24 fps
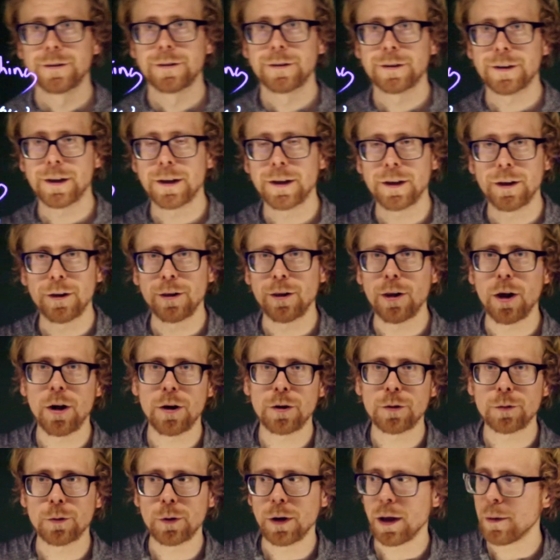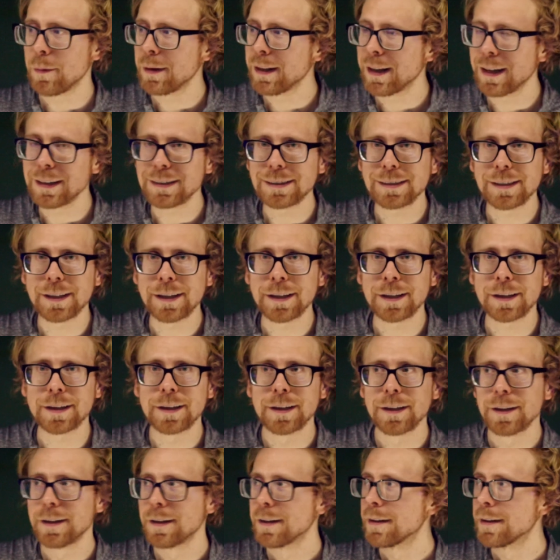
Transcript: Okay, a long run, I mean, that's like,